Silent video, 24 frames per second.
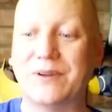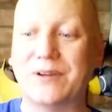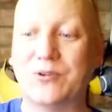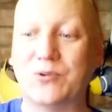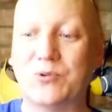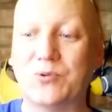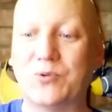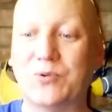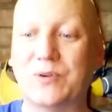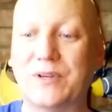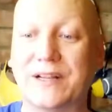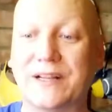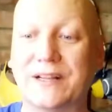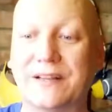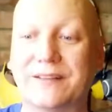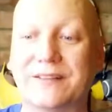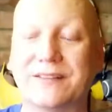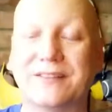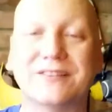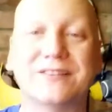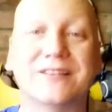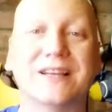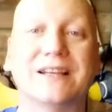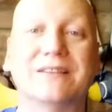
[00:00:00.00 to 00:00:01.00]
recording
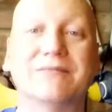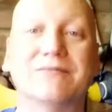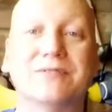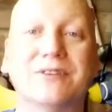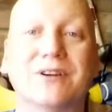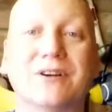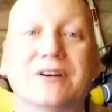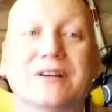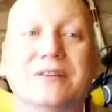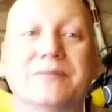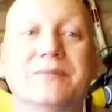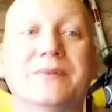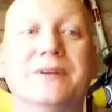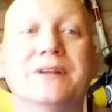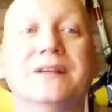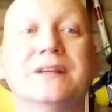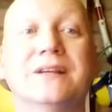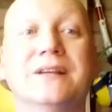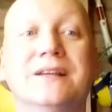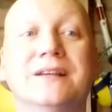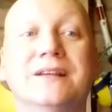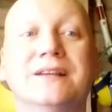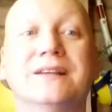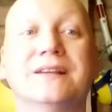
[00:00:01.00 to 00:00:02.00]
at the same time,
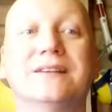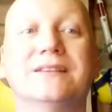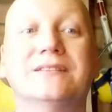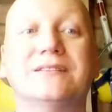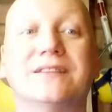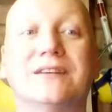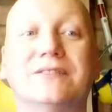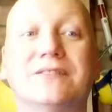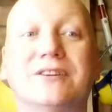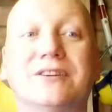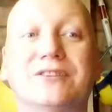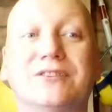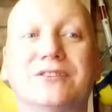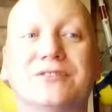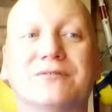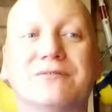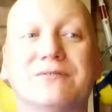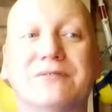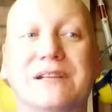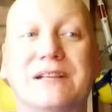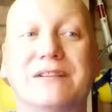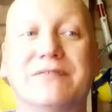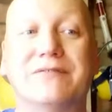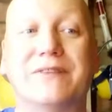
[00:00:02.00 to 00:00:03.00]
so I just
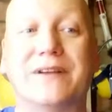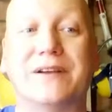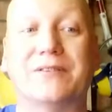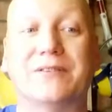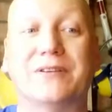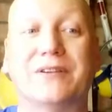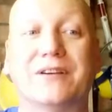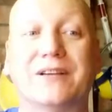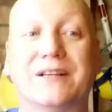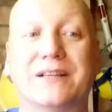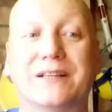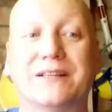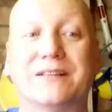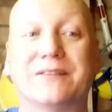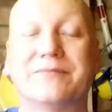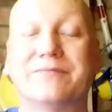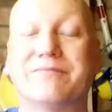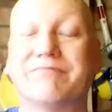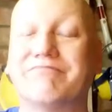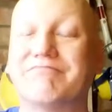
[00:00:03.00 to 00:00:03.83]
really felt like